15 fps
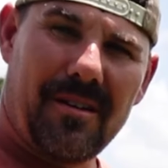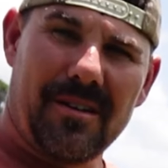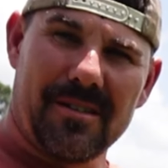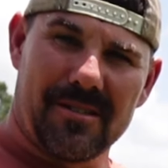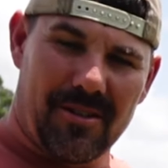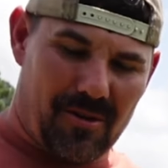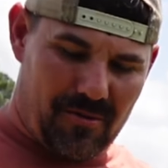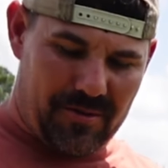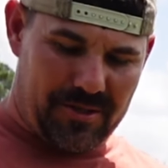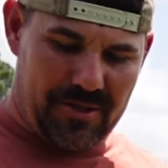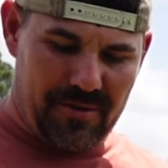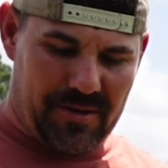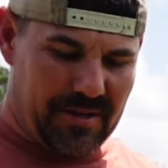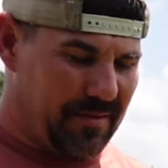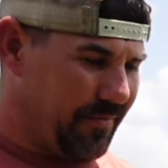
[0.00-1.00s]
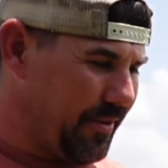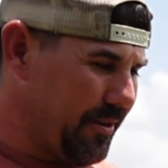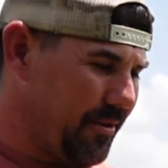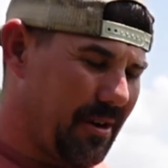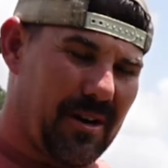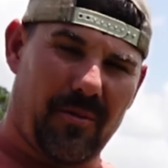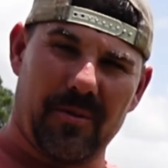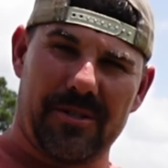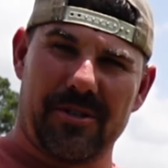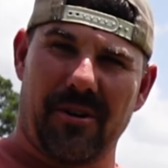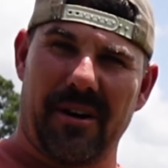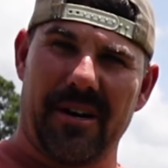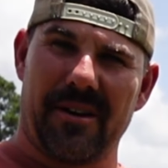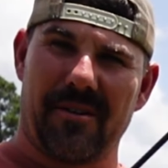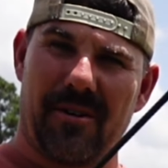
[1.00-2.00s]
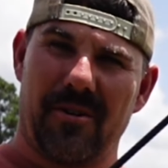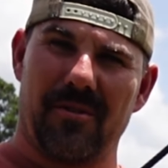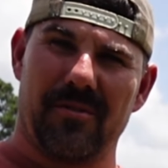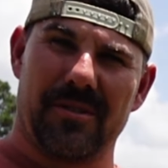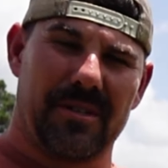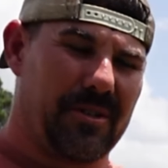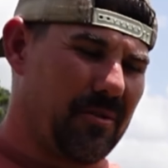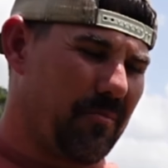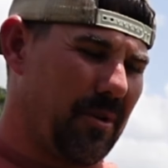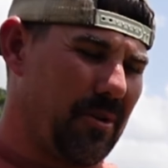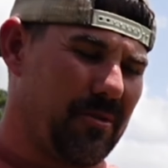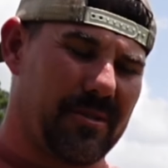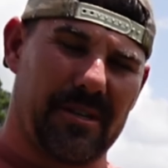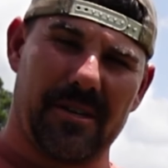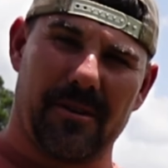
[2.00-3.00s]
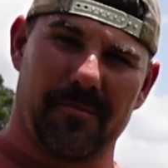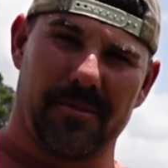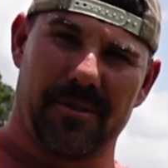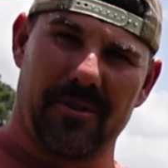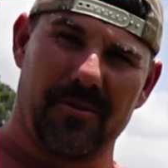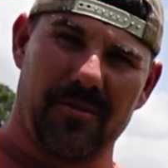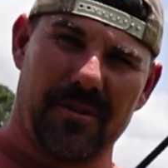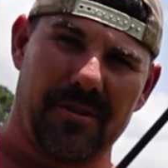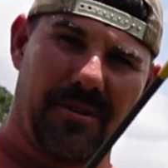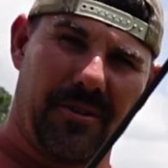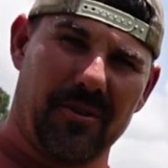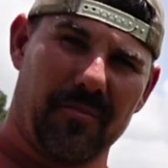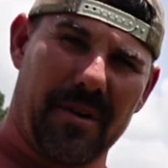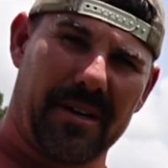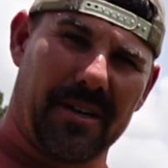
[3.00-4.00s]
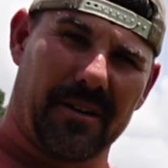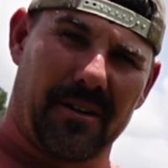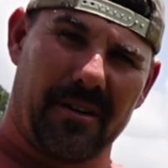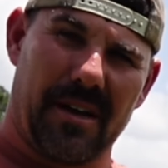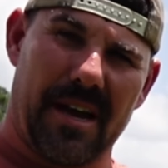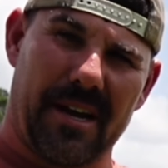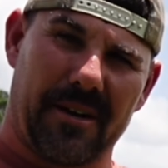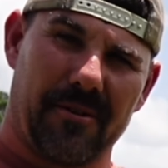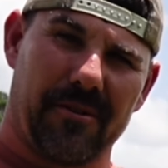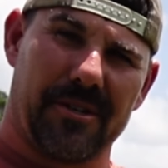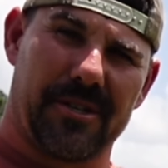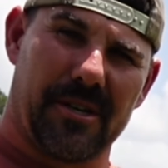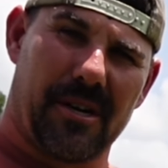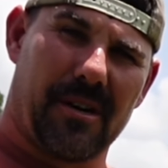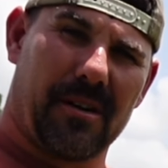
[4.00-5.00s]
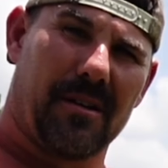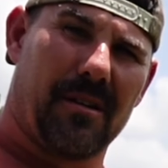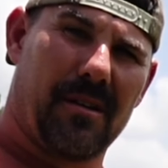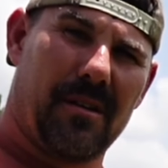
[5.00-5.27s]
as long as you can figure out what your arrows and your bow setup's doing, you'll make an accurate shot.